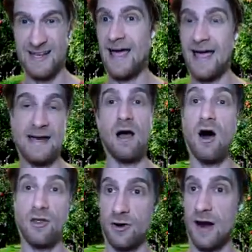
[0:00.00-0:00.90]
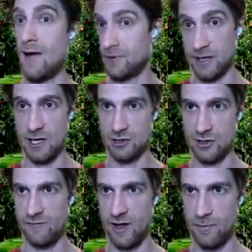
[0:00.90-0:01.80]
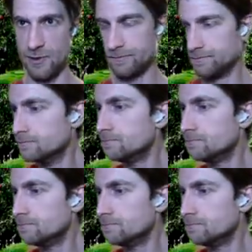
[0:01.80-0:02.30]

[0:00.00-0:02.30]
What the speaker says: to any other application developer.